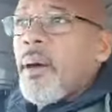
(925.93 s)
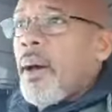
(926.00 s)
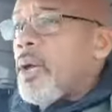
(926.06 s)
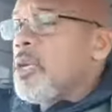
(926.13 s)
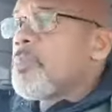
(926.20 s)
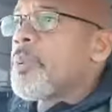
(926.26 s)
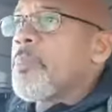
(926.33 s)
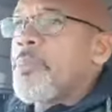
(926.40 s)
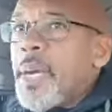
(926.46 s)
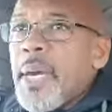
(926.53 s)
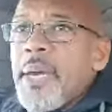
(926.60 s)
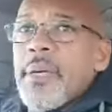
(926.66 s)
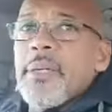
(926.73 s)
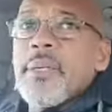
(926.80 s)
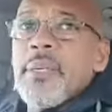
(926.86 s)
Are you
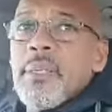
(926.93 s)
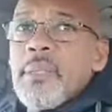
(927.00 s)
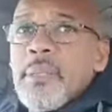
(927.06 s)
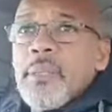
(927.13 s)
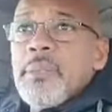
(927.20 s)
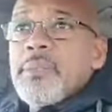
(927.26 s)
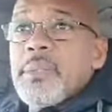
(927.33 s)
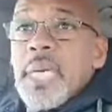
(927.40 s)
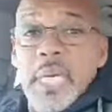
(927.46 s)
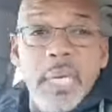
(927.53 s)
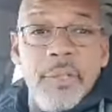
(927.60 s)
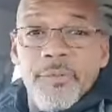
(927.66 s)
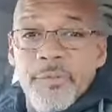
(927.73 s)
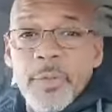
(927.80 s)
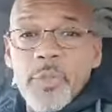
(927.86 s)
prepared to
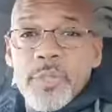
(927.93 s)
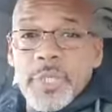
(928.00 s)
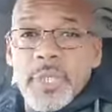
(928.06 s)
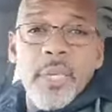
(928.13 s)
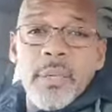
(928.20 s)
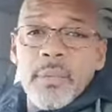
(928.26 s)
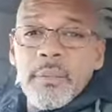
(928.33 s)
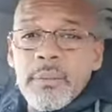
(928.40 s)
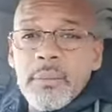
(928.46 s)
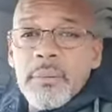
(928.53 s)
eat food still?